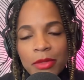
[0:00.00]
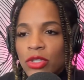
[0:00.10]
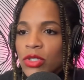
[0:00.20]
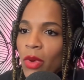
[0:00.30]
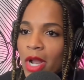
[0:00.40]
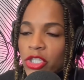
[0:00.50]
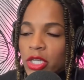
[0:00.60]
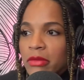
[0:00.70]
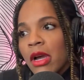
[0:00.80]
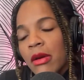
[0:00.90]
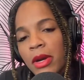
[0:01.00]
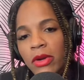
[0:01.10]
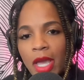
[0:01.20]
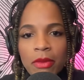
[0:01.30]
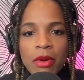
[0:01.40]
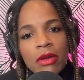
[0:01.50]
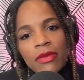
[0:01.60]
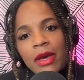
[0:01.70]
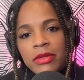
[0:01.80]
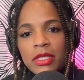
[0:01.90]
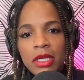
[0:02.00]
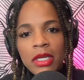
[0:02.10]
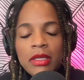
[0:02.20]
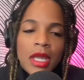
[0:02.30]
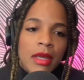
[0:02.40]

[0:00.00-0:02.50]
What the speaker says: You just watch it. Oh, okay, well, that was good.